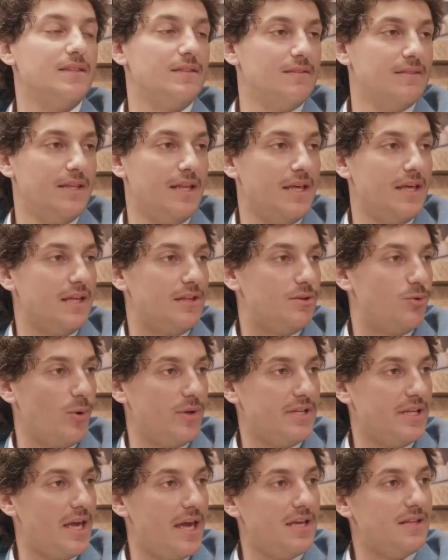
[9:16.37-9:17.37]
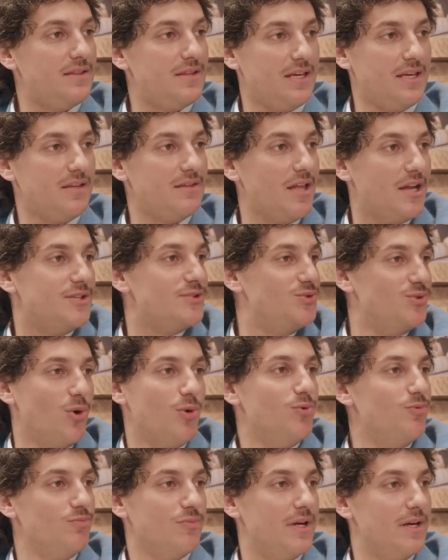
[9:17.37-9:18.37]
the 2018 there's
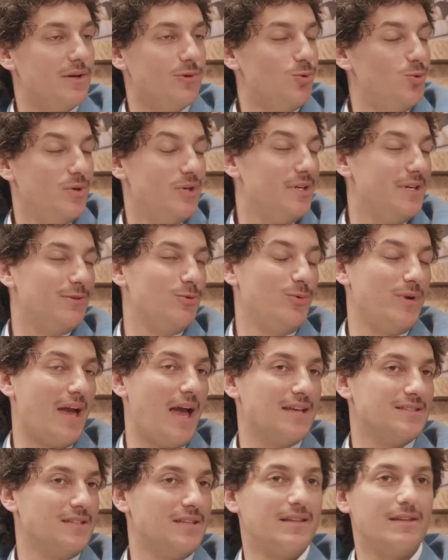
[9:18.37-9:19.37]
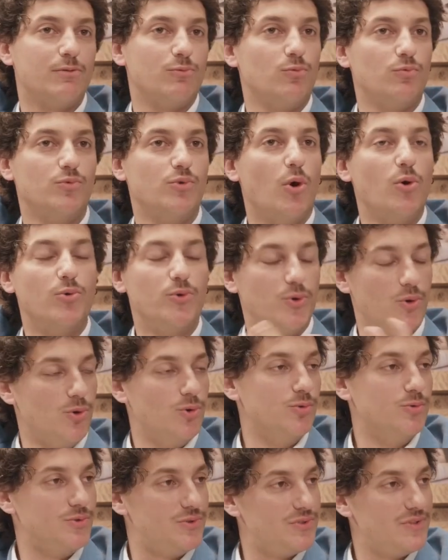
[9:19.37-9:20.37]
we has no
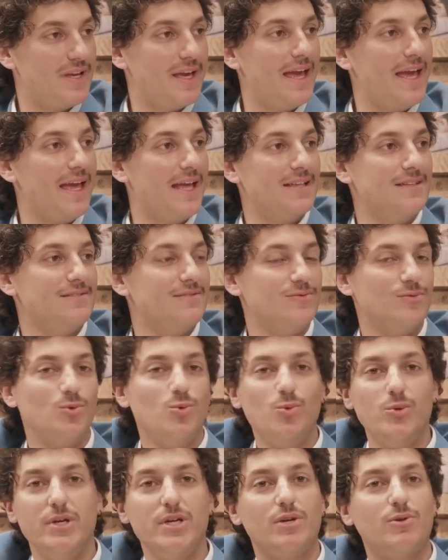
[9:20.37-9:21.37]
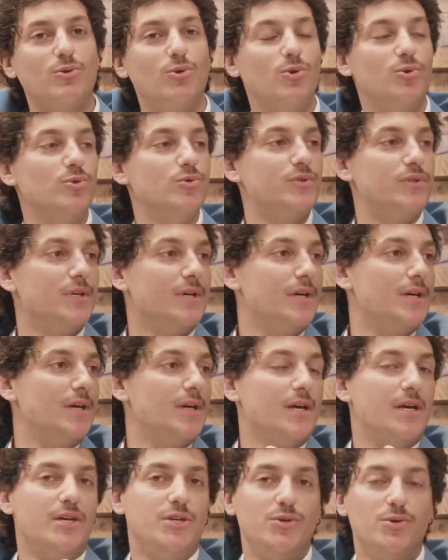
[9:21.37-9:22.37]
rules, and we could
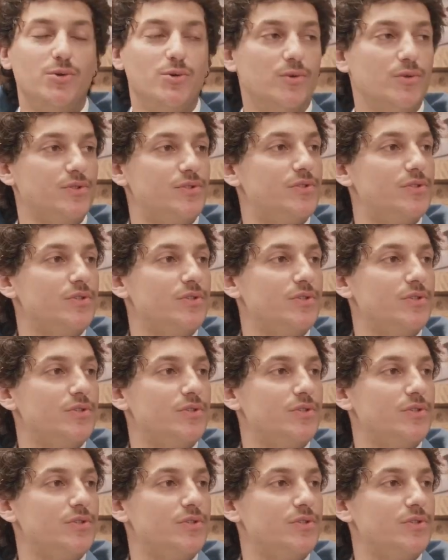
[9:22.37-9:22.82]
use